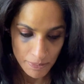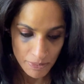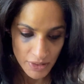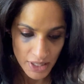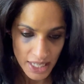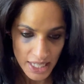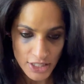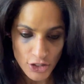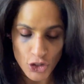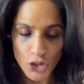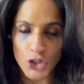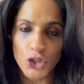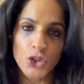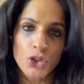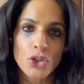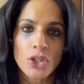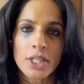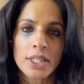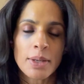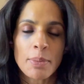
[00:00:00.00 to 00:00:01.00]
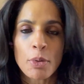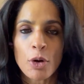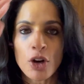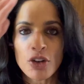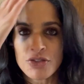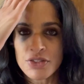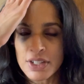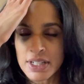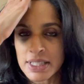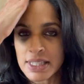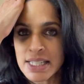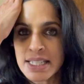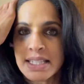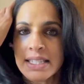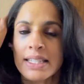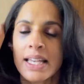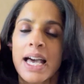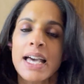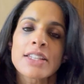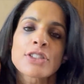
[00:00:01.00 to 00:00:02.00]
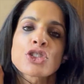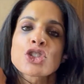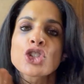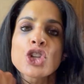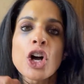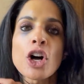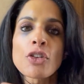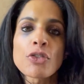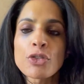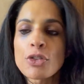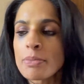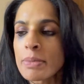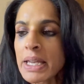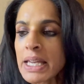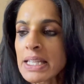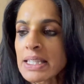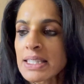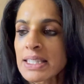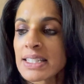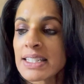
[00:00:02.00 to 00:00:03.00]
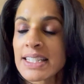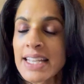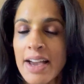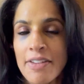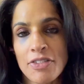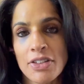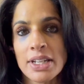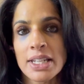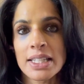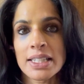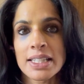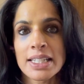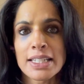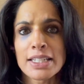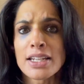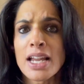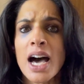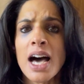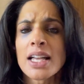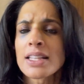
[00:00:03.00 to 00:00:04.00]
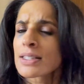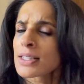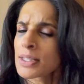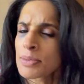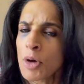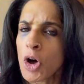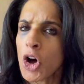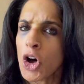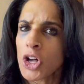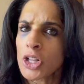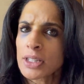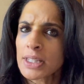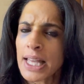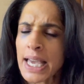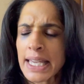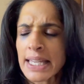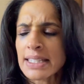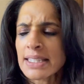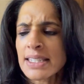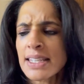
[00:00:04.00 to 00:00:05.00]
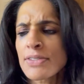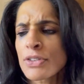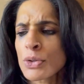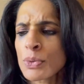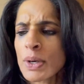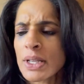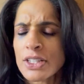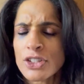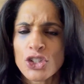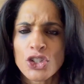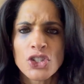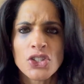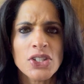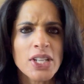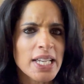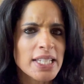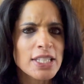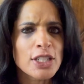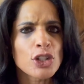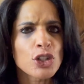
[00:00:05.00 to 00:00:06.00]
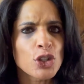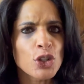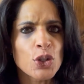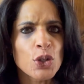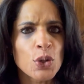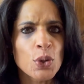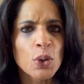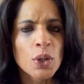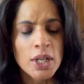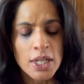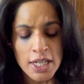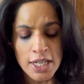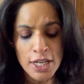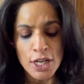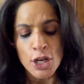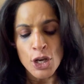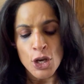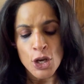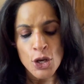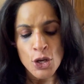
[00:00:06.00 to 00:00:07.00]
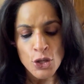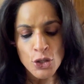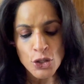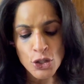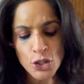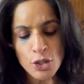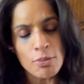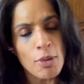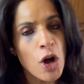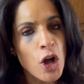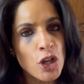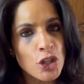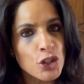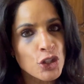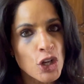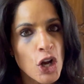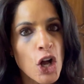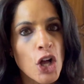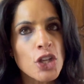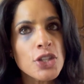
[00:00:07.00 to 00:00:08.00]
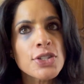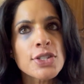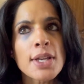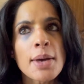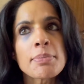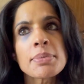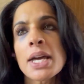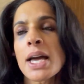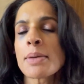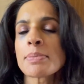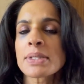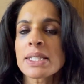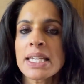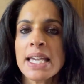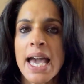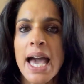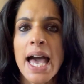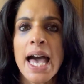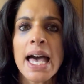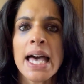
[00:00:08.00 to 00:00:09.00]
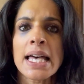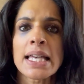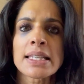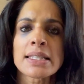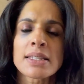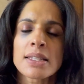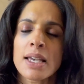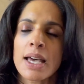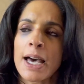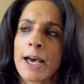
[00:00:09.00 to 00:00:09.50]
it just looks like the perfectly sized shawl for me. It's definitely not small. Like, Stephen West just doesn't do small shawls. Sometimes he has,